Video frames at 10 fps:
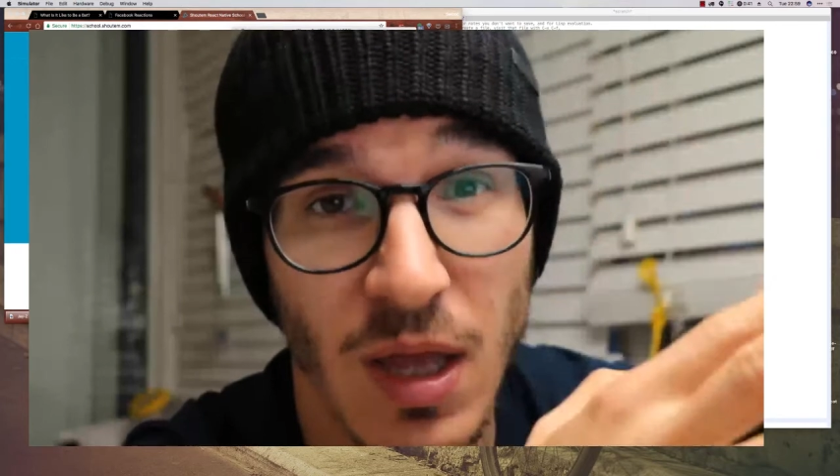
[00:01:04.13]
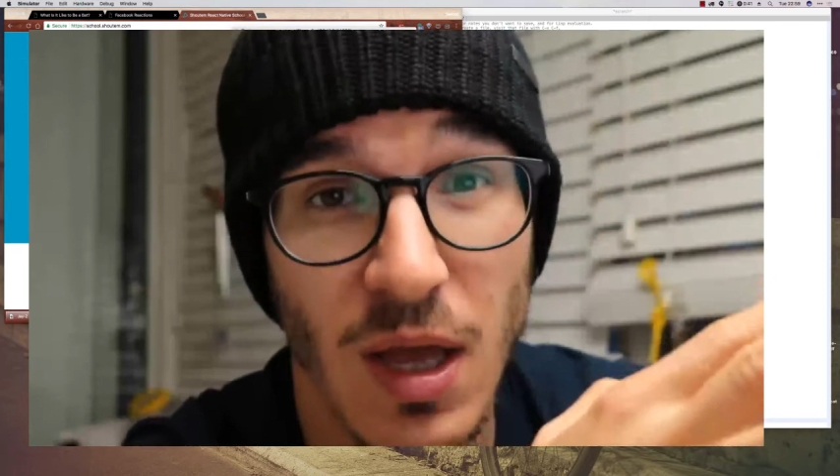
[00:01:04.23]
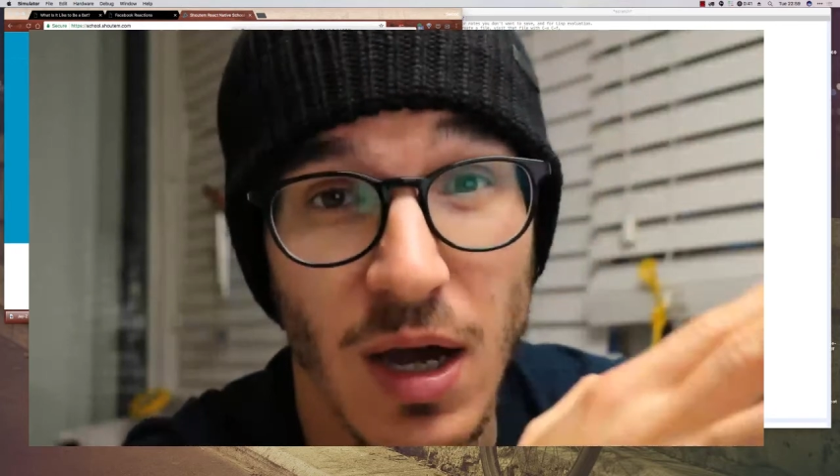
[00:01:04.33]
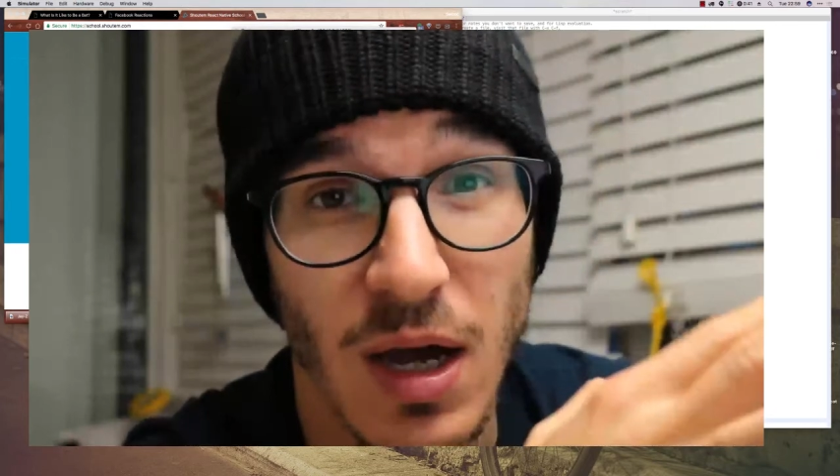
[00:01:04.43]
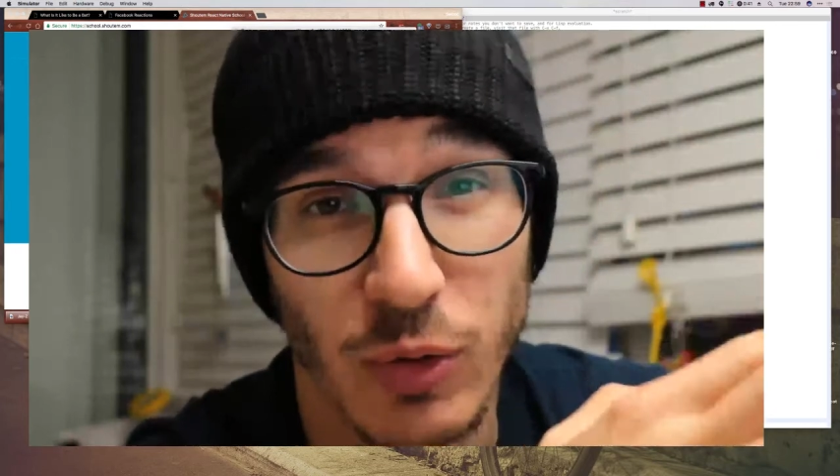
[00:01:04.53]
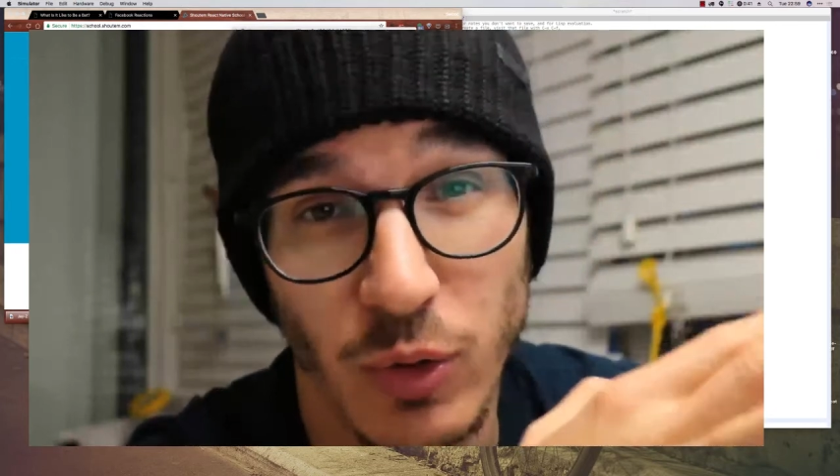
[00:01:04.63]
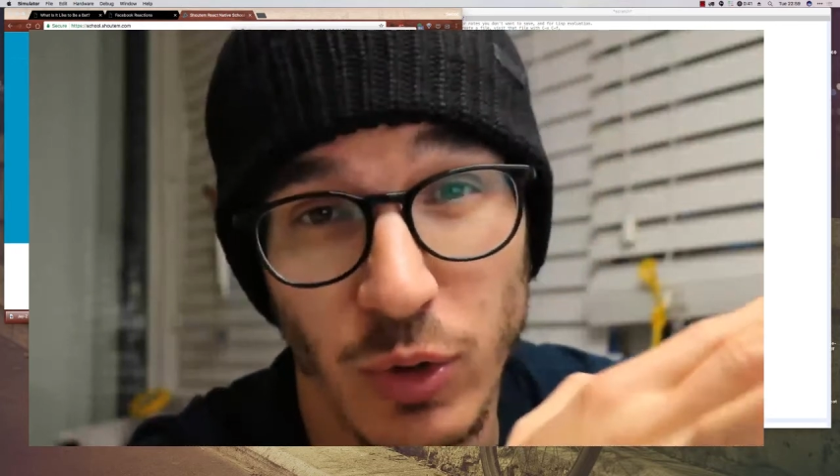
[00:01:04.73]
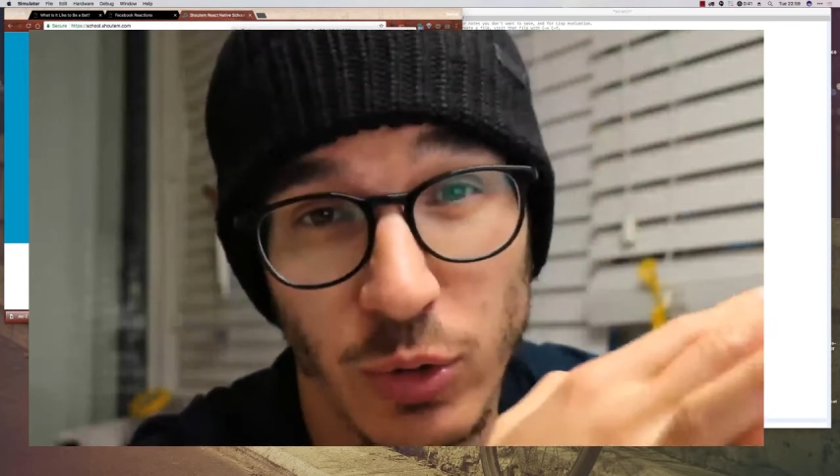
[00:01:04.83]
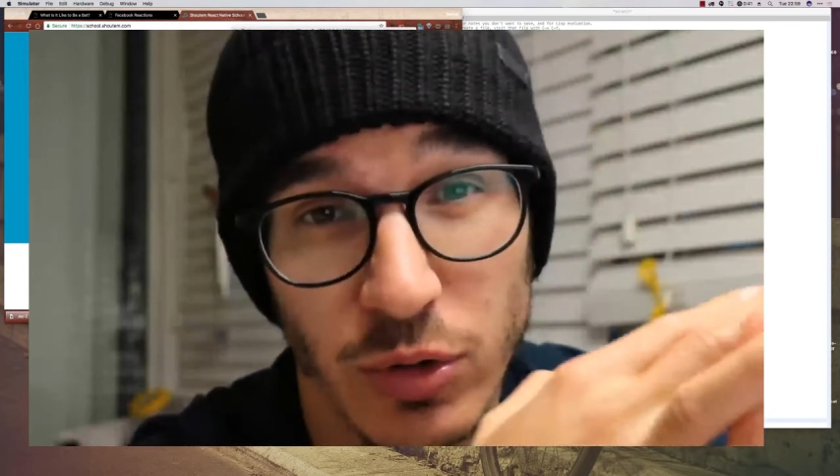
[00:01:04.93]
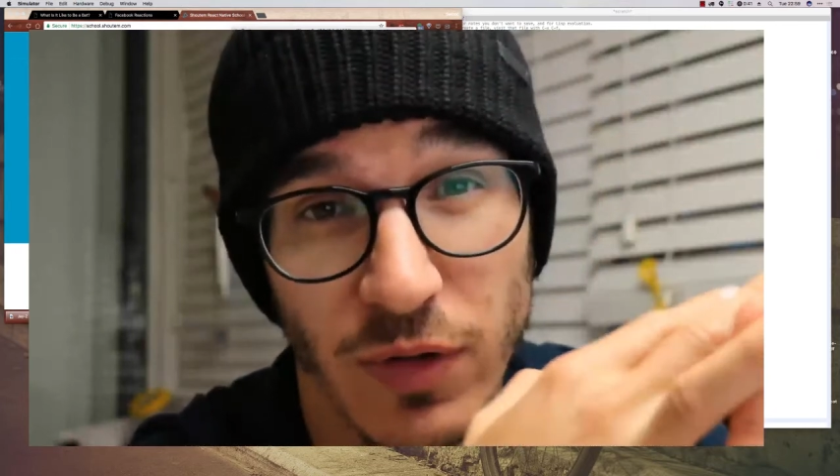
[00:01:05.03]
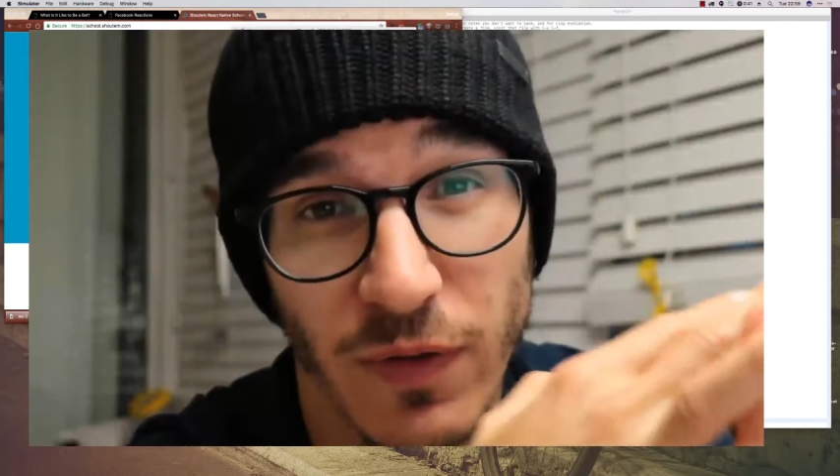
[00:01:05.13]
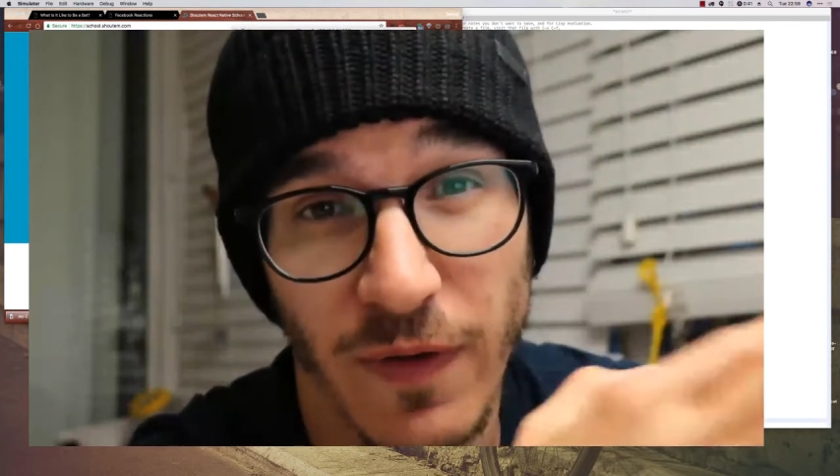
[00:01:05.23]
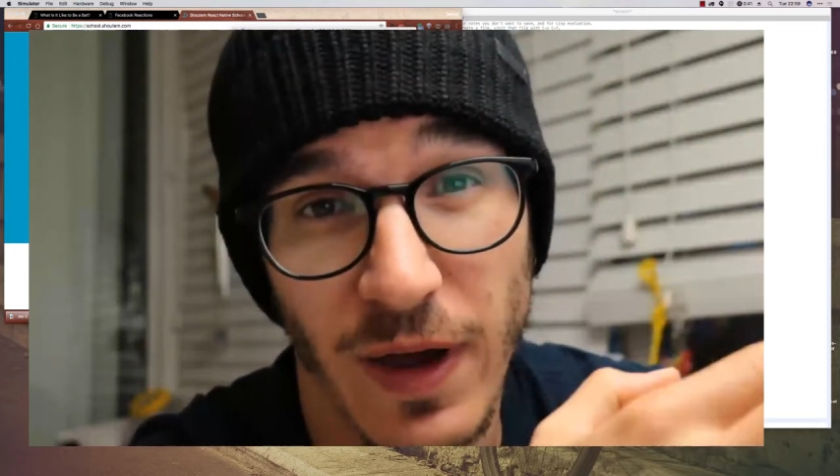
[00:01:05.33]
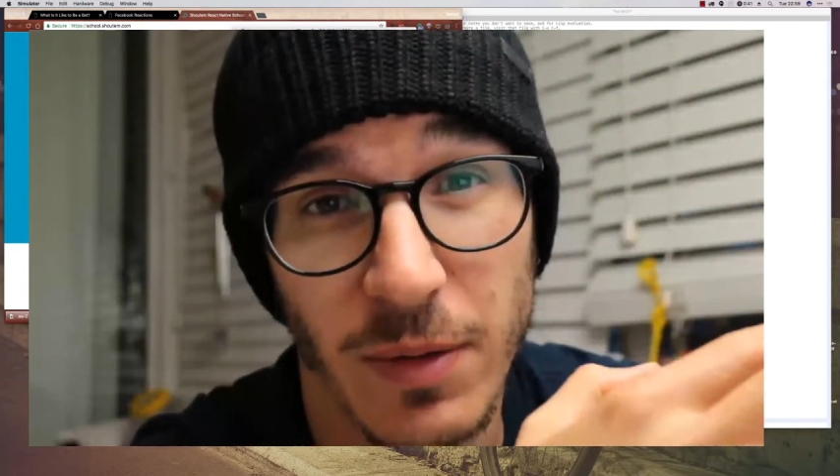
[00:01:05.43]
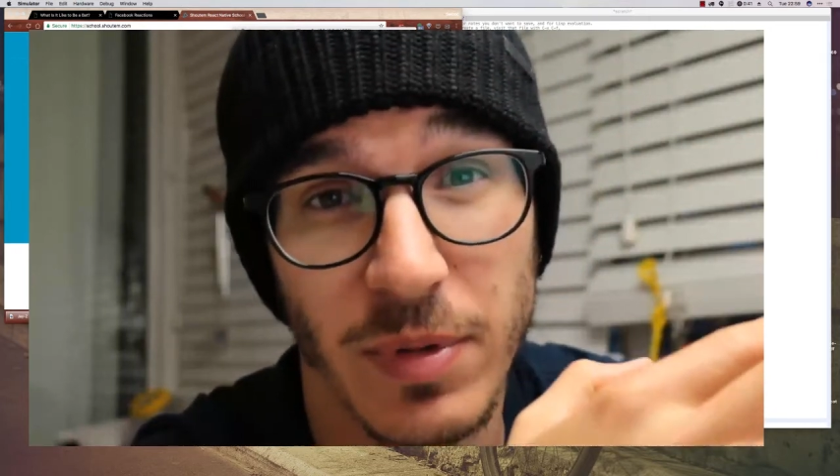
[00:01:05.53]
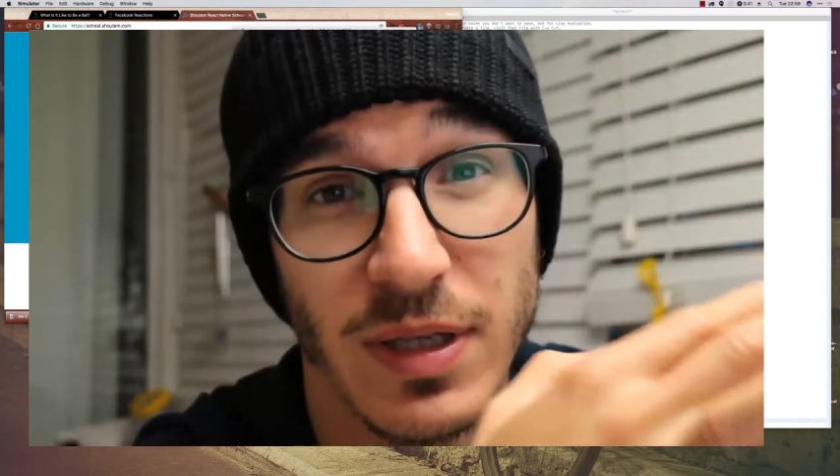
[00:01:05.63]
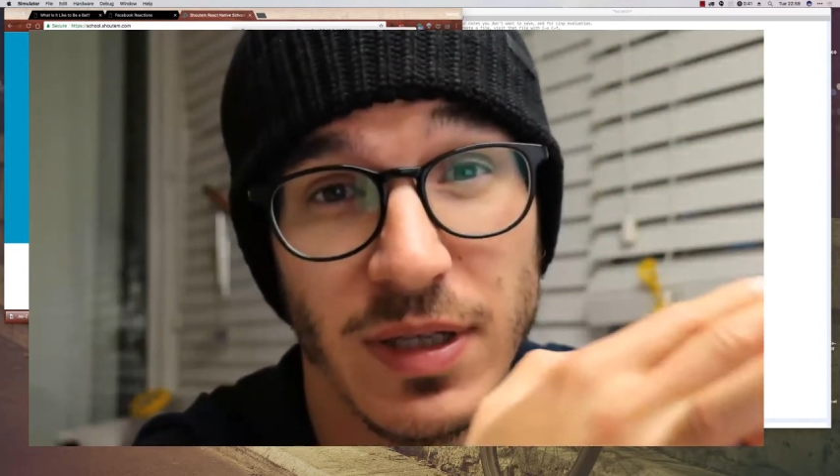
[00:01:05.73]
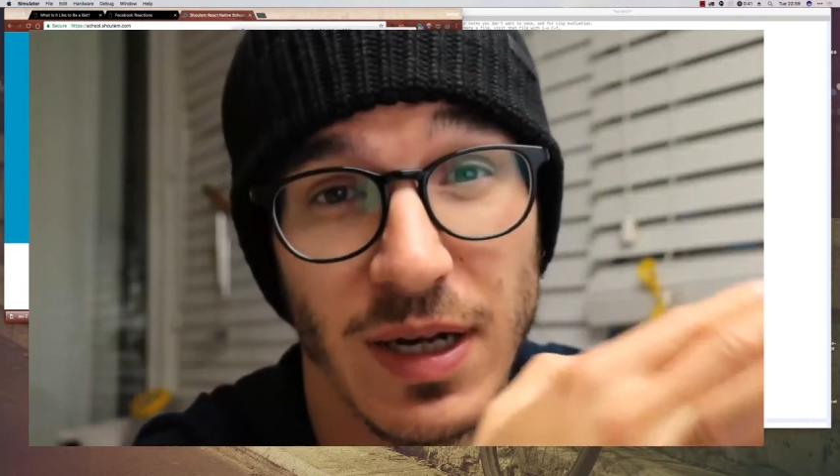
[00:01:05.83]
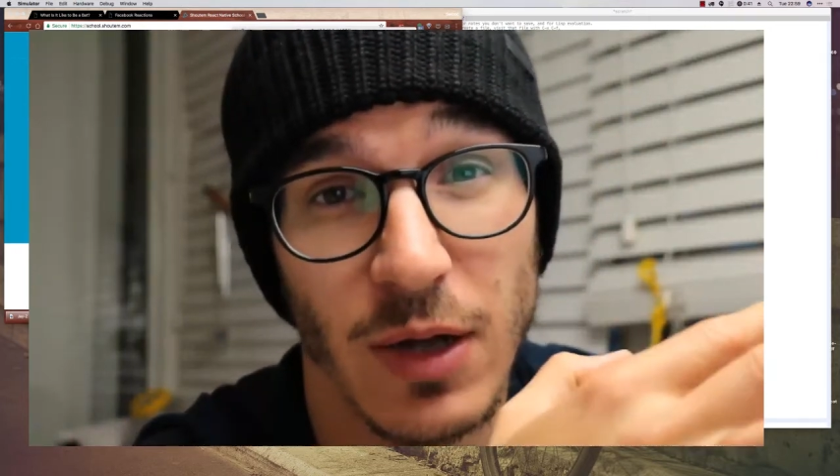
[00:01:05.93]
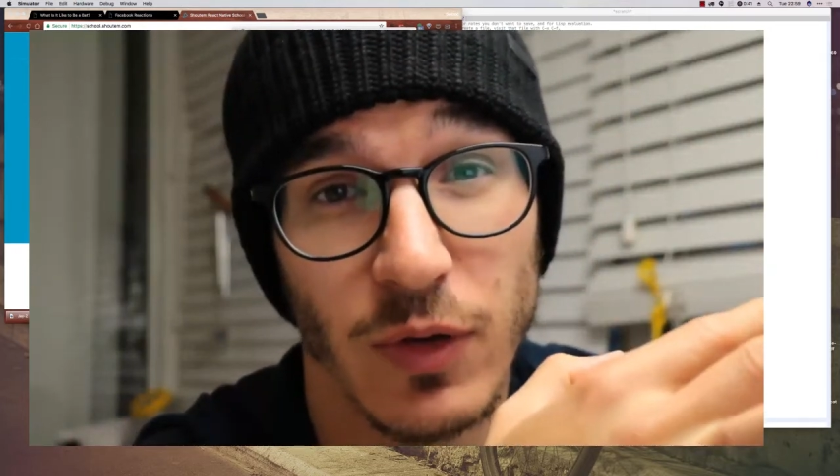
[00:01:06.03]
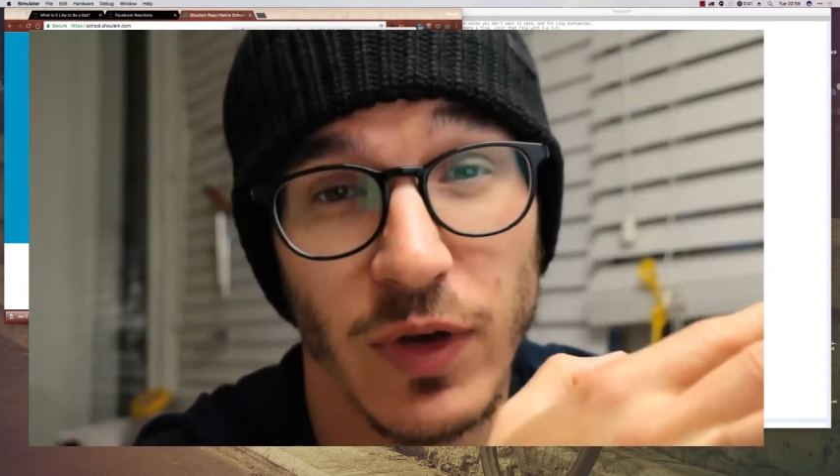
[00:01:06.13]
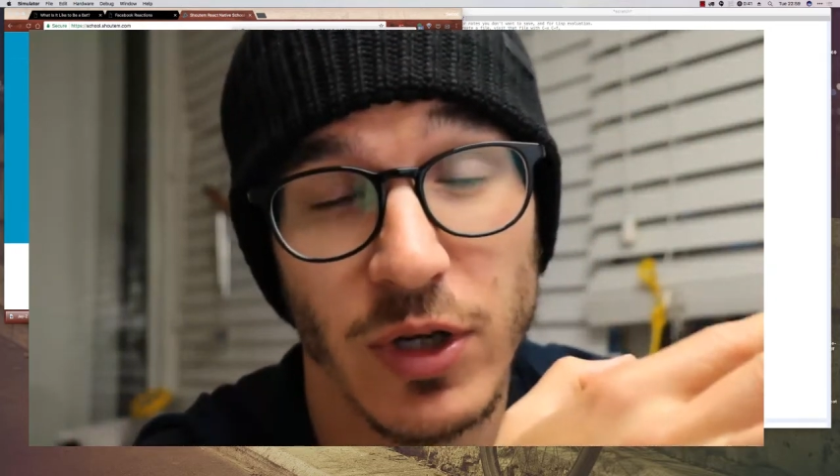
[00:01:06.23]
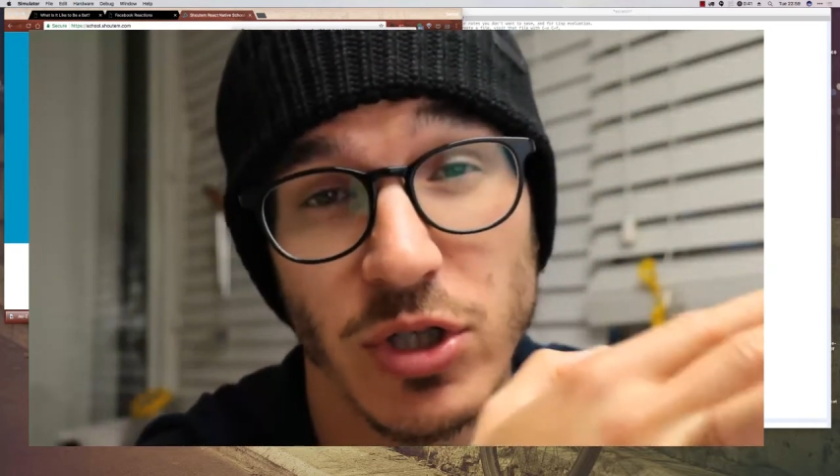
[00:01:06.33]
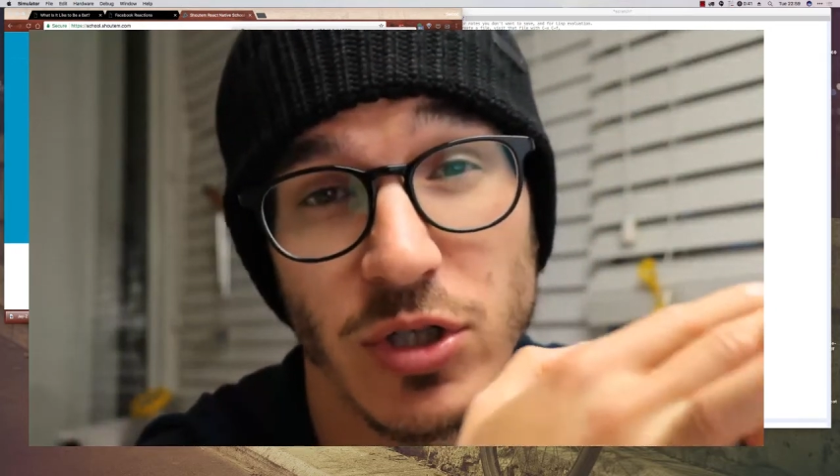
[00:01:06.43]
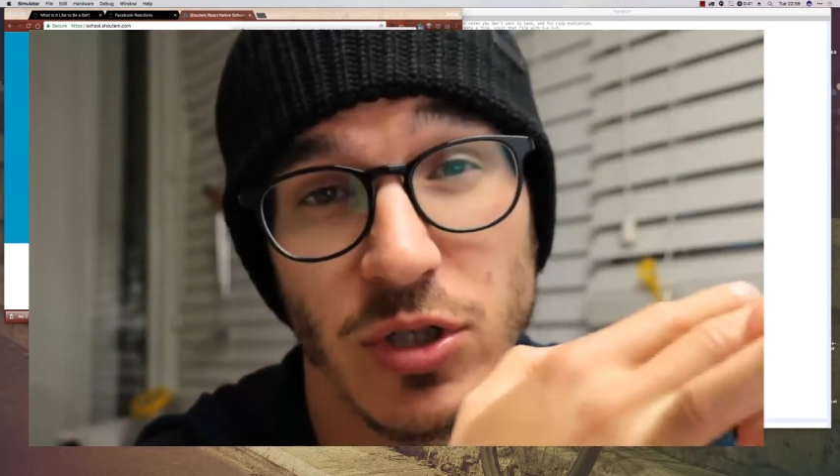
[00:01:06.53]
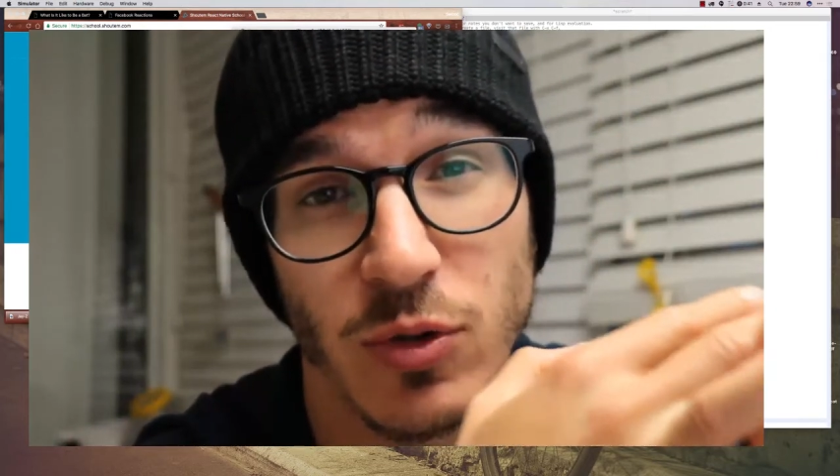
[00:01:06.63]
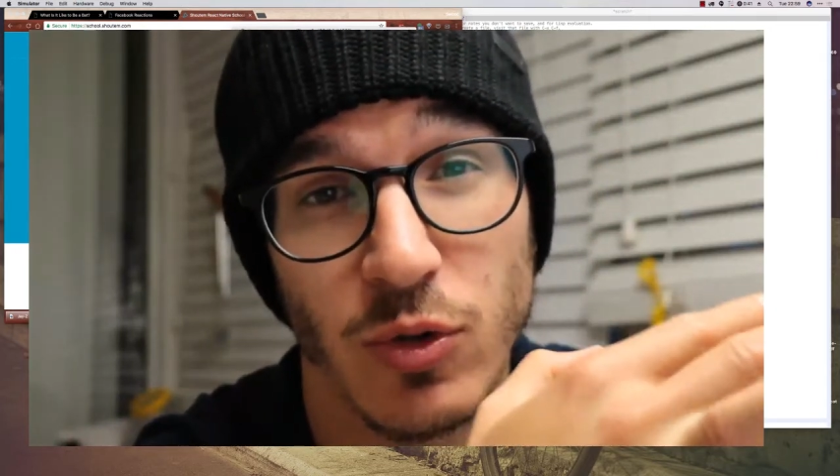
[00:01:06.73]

how to use Firebase cloud functions to